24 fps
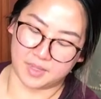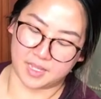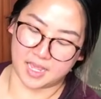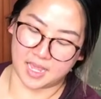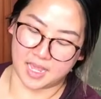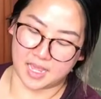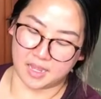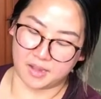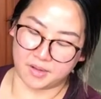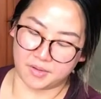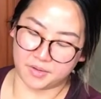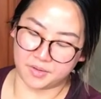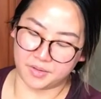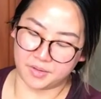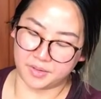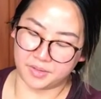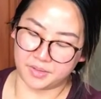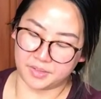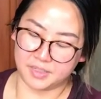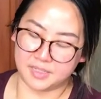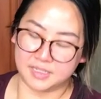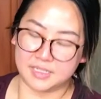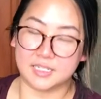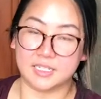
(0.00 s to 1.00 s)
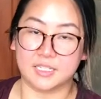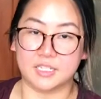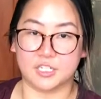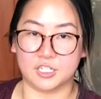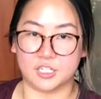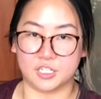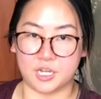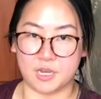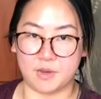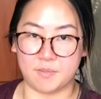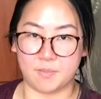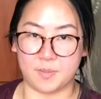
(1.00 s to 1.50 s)
ankle to the
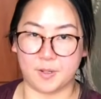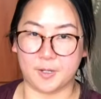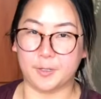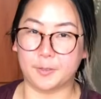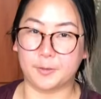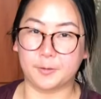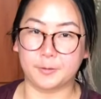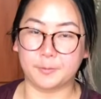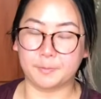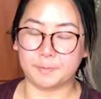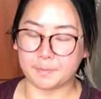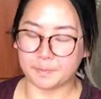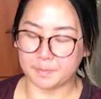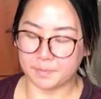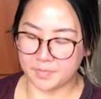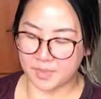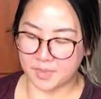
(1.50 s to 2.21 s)
shin bone.